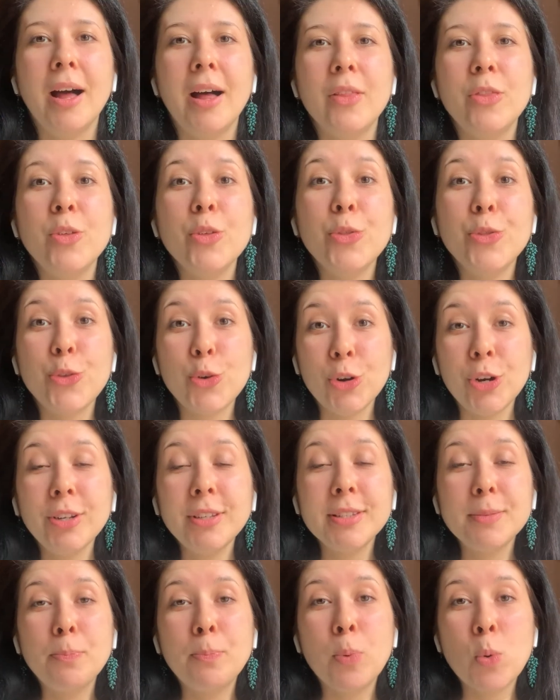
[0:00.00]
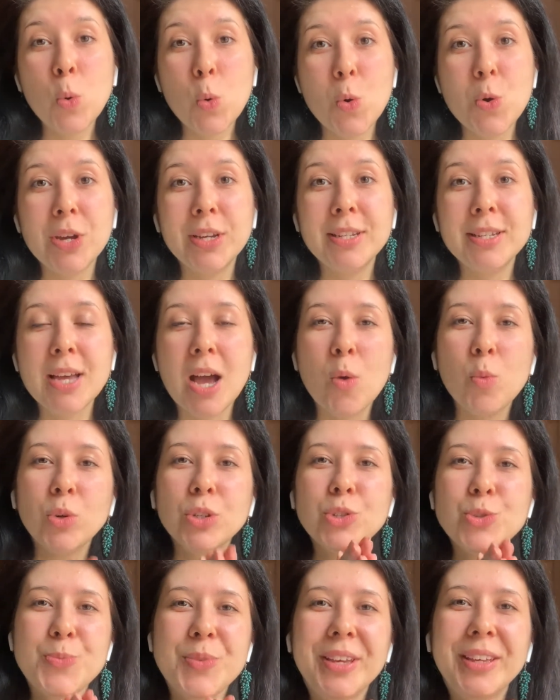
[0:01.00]
The third point I
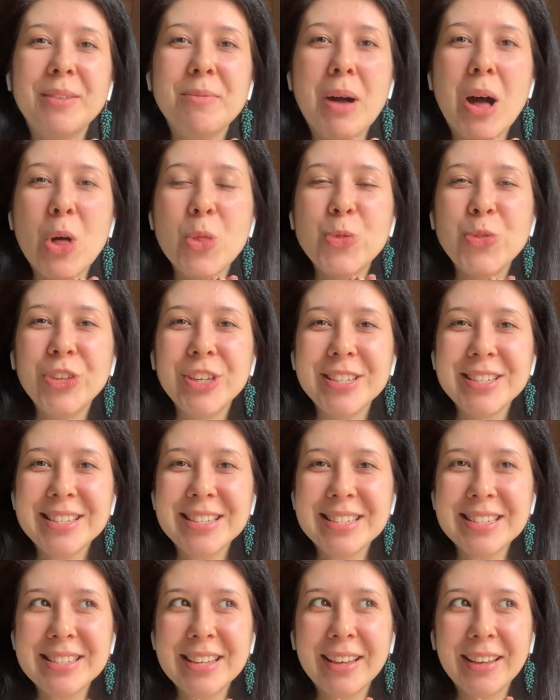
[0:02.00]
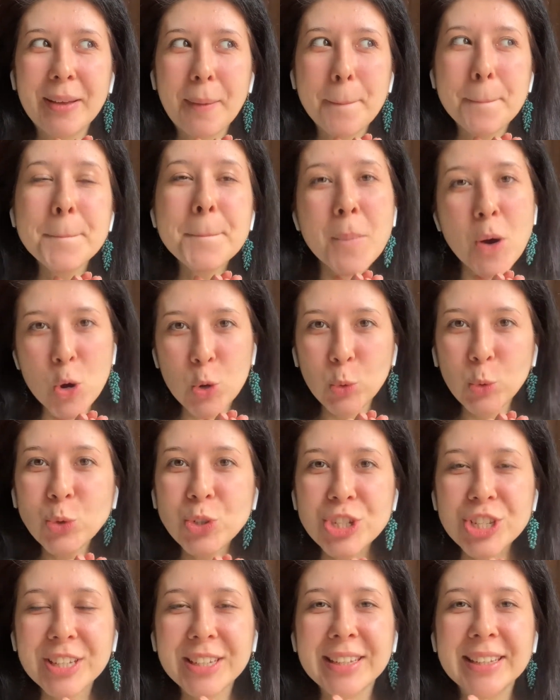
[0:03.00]
want to make about this
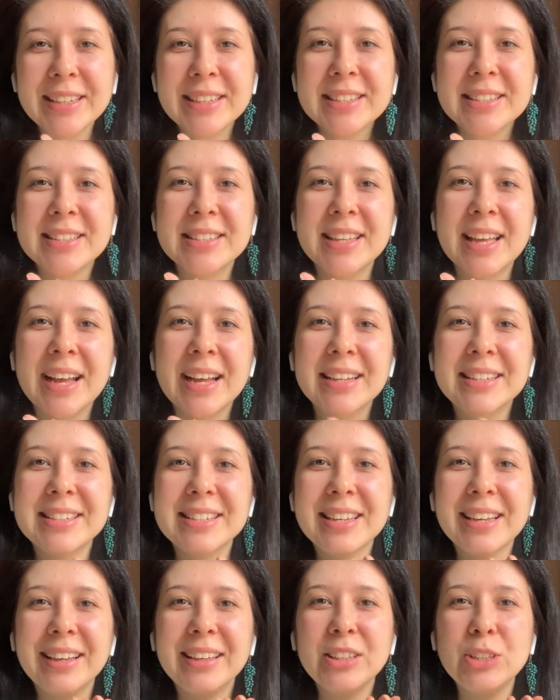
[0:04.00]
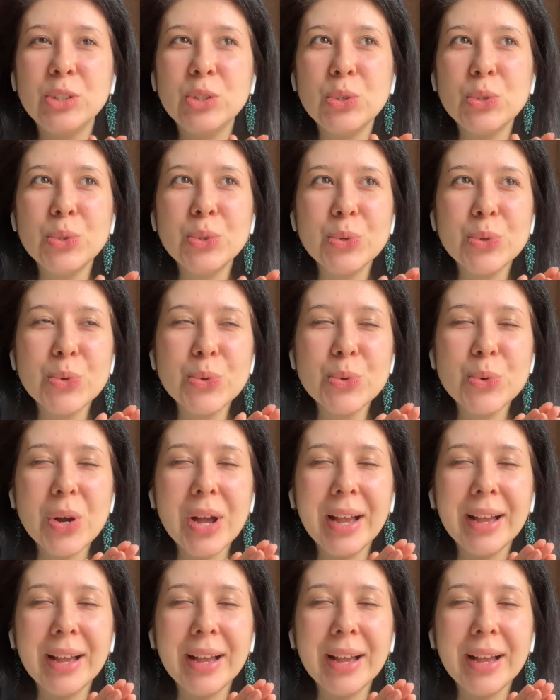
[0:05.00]
mode is that you